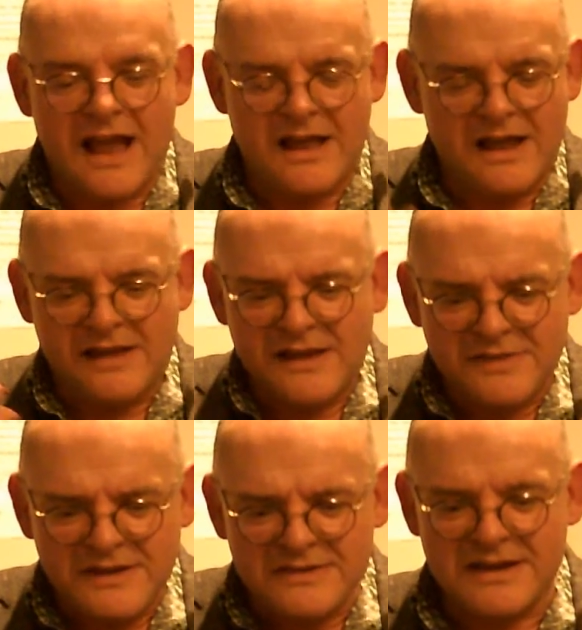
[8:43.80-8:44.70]
I
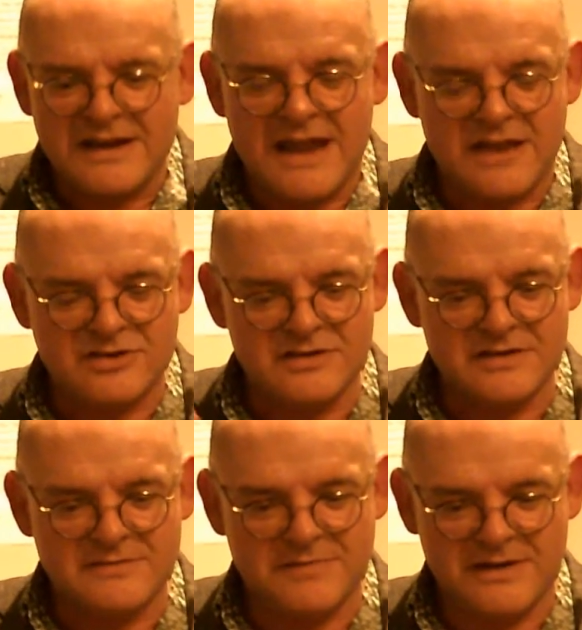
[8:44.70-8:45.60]
think the connection
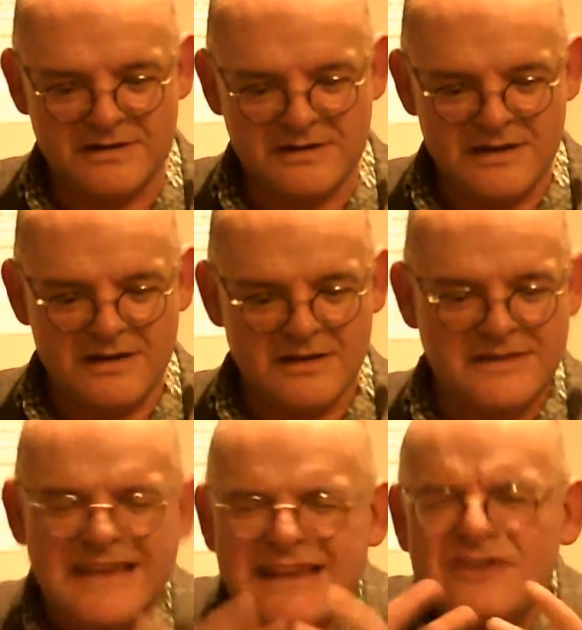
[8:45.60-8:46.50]
has been,
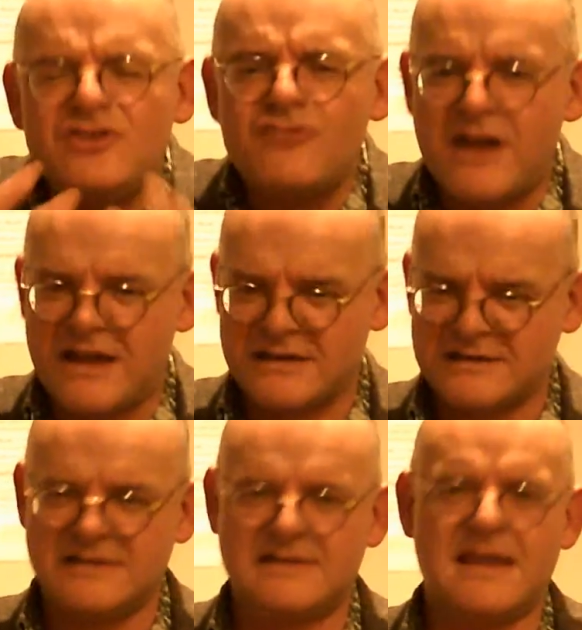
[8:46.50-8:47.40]
the interest
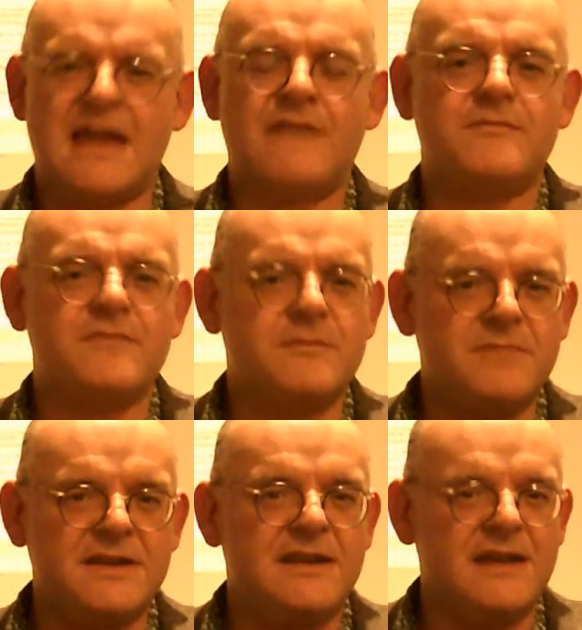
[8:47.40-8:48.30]
is there from the
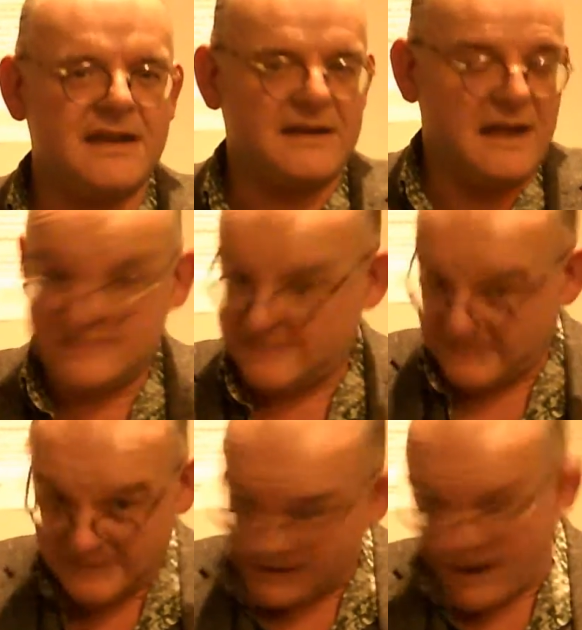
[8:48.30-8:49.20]
beginning, and
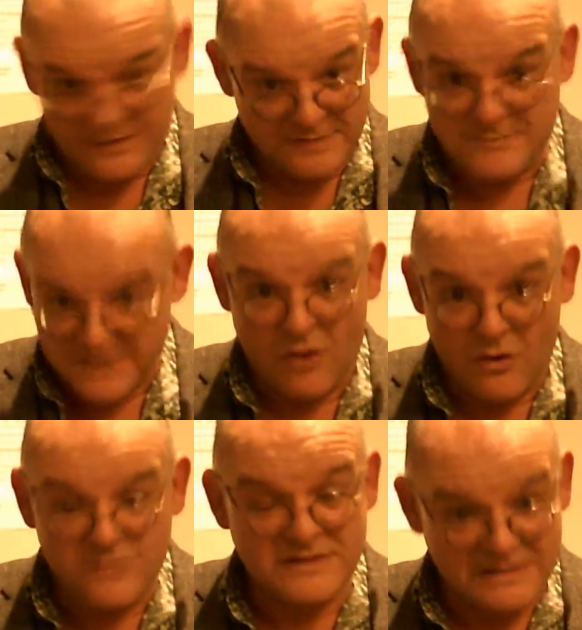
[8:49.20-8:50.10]
I think
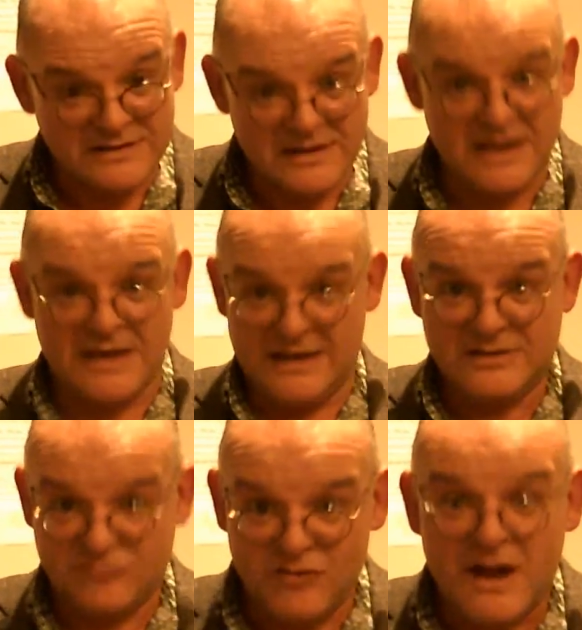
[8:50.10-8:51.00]
because
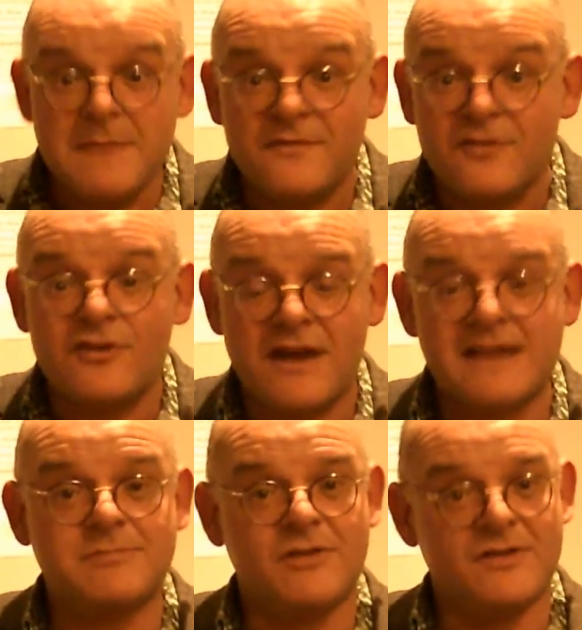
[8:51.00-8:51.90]
it's ripe for
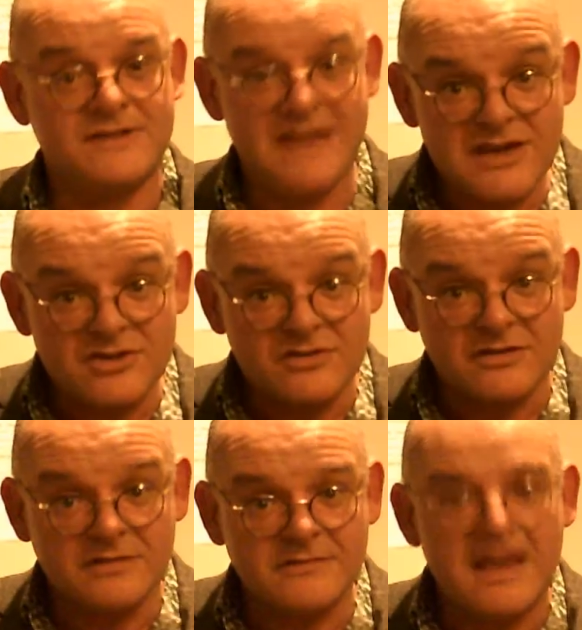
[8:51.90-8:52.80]
exploitation.
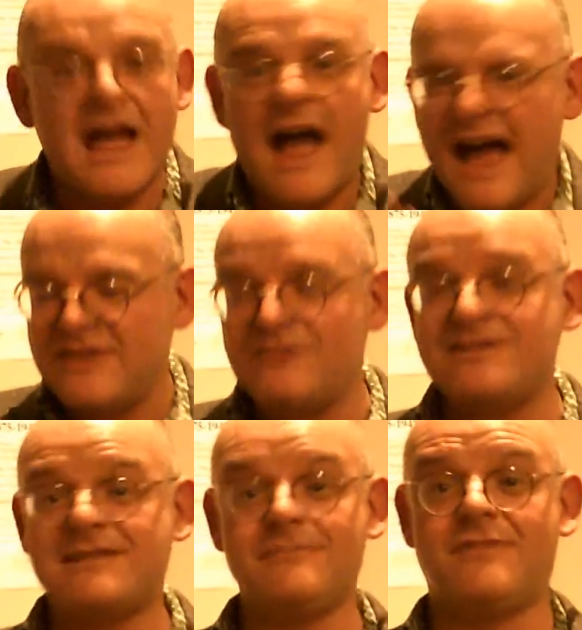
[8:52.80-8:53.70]
And there is
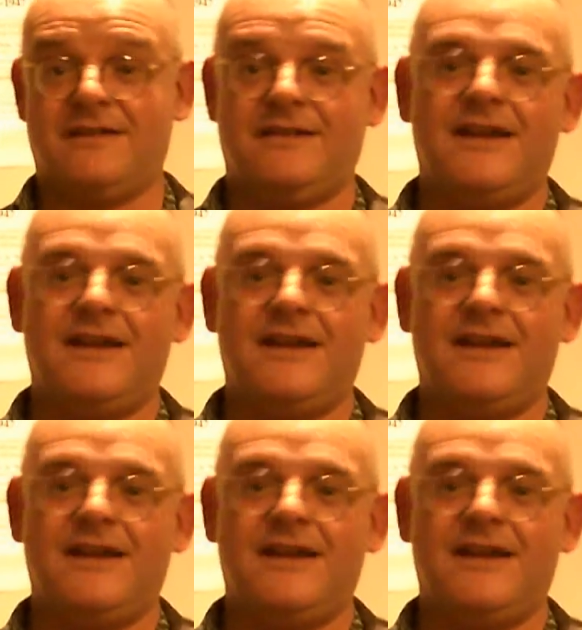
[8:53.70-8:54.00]
something,